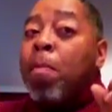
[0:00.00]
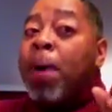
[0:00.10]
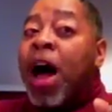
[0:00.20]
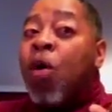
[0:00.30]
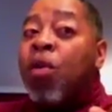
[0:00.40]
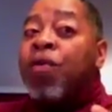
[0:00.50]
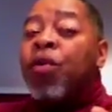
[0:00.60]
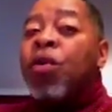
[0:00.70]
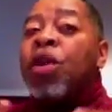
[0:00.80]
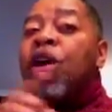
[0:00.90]

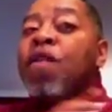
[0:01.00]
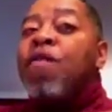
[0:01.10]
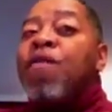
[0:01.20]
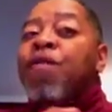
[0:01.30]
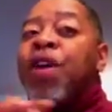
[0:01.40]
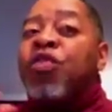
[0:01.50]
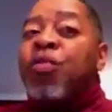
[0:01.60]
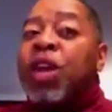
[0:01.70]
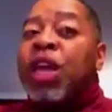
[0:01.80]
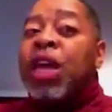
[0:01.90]
powerful
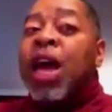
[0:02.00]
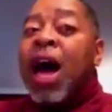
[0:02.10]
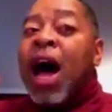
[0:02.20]
visually.